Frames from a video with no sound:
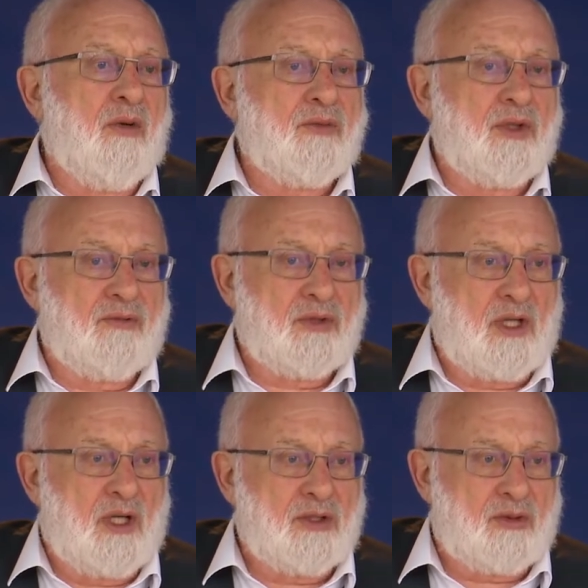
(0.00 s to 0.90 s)
state,
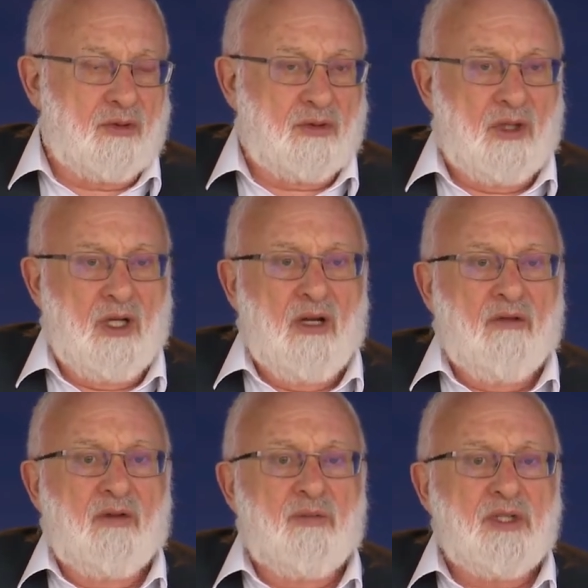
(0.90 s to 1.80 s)
the smallest
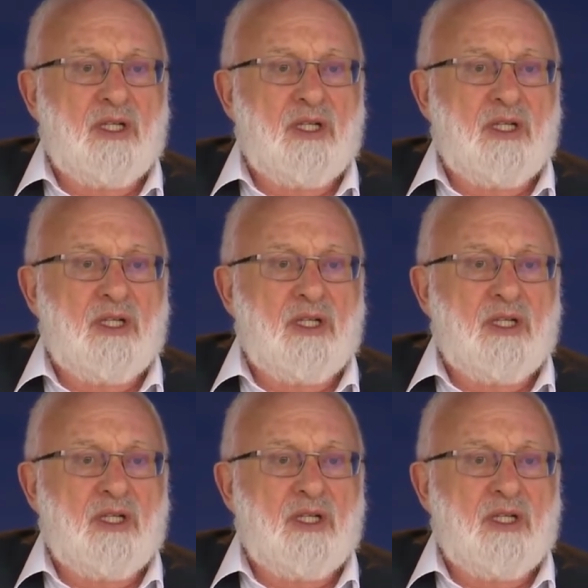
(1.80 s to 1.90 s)
state,